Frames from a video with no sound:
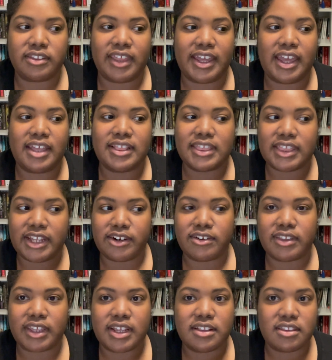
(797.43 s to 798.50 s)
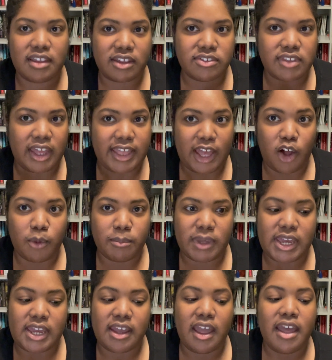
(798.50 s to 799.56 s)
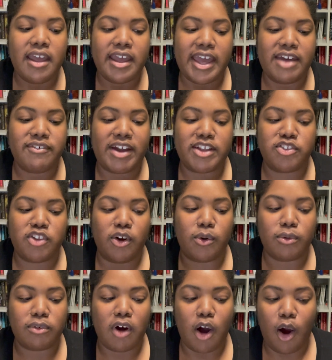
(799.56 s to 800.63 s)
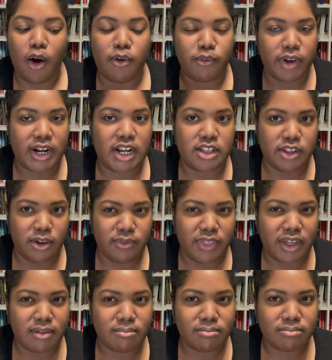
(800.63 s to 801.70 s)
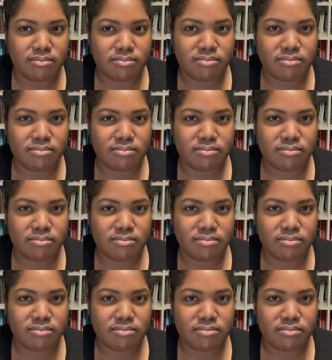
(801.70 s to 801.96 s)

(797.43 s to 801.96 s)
Like it literally does not help me if I don't already know them.